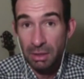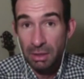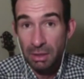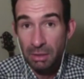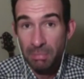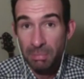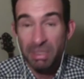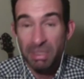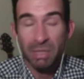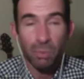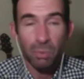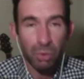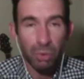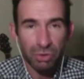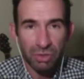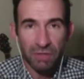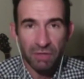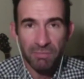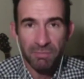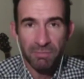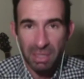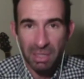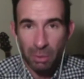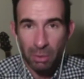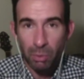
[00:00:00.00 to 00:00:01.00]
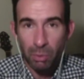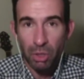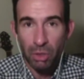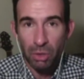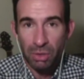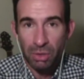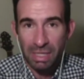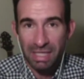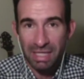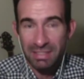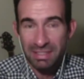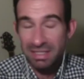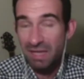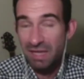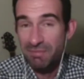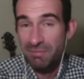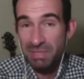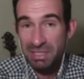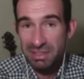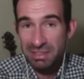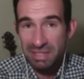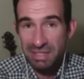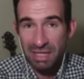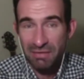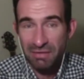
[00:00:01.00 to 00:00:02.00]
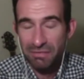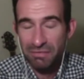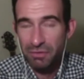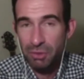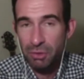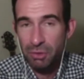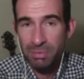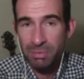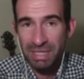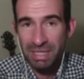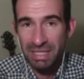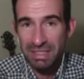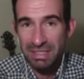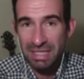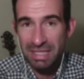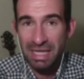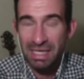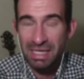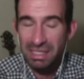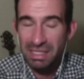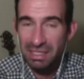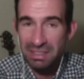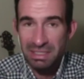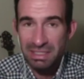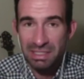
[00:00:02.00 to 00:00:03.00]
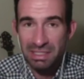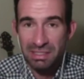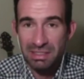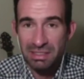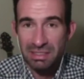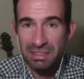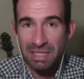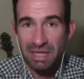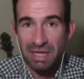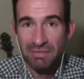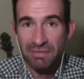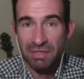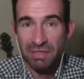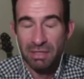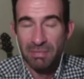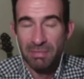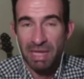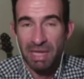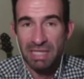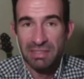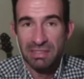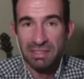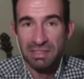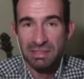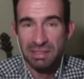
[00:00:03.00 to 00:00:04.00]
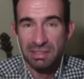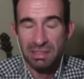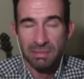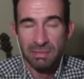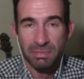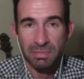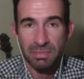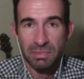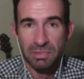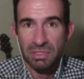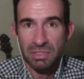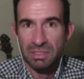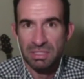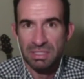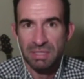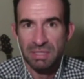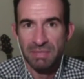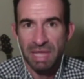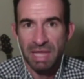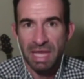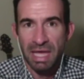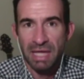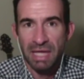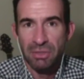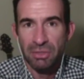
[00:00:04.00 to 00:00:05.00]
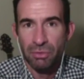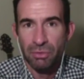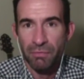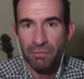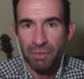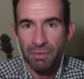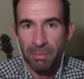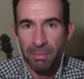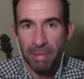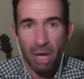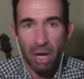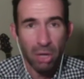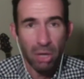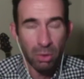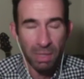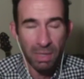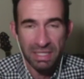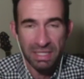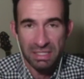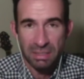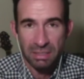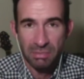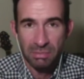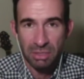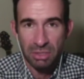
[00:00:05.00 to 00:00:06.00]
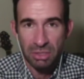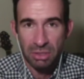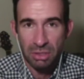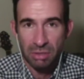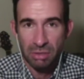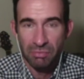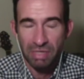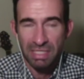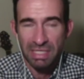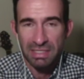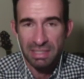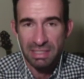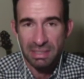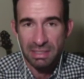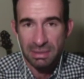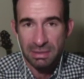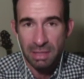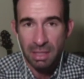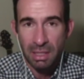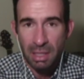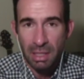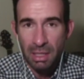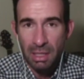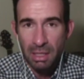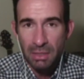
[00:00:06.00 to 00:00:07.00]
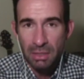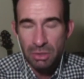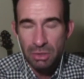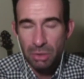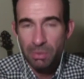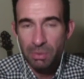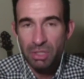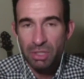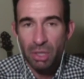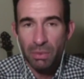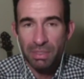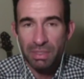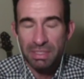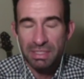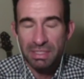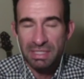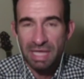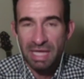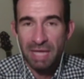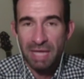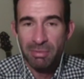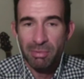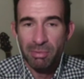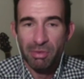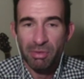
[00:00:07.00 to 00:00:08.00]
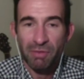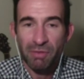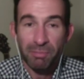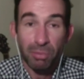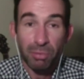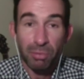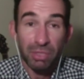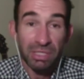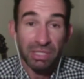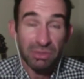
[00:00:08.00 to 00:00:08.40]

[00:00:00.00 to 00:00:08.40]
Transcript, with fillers: but it wouldn't have been a world class save because then a few minutes later you see the save that he makes to tip to tip the header over the bar, quite similar to Lloris's. Yeah. So we know what he's capable of, but he